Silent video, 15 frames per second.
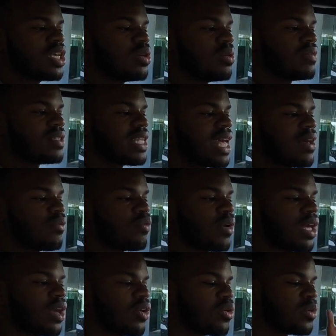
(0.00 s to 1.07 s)
you if it's
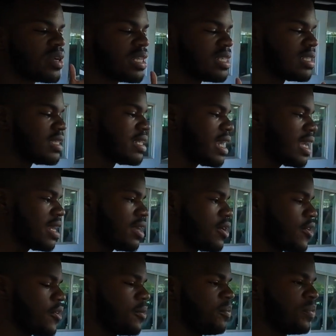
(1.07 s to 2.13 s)
halfway or when it's dead
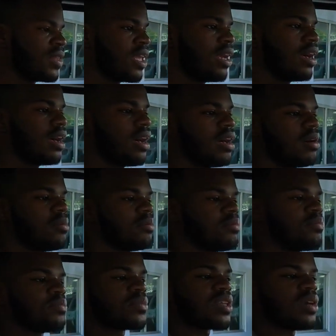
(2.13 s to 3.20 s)
here. Um,
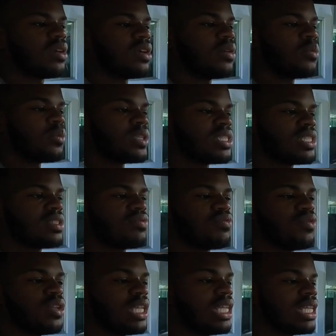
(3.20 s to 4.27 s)
once it's
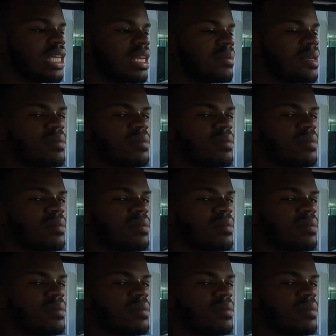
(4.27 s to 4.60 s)
fully lit up,